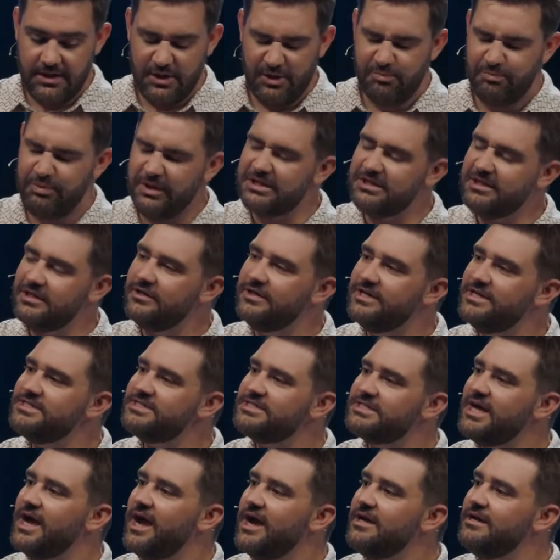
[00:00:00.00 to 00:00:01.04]
But there is
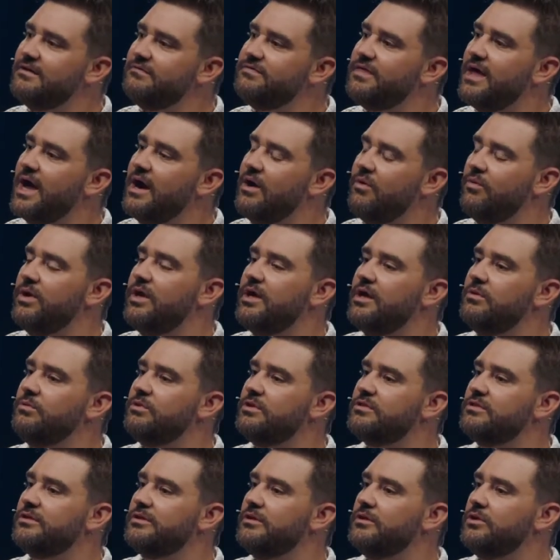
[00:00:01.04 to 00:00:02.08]
kind of that way
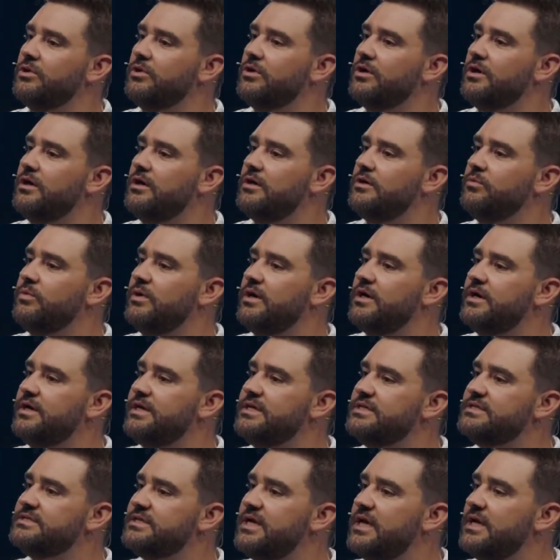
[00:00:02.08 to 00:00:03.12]
with the Lord where
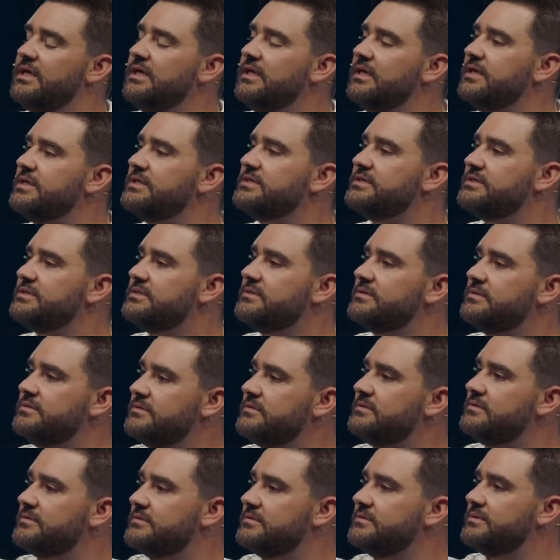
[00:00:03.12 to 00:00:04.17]
he's taking us
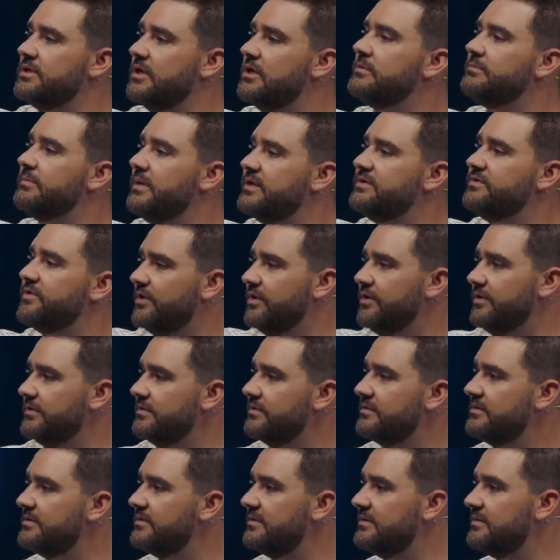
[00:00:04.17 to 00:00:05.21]
turn by turn.
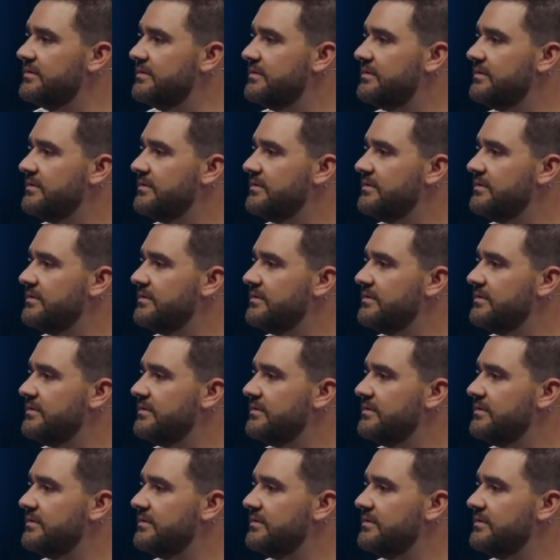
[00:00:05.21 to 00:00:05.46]
Right.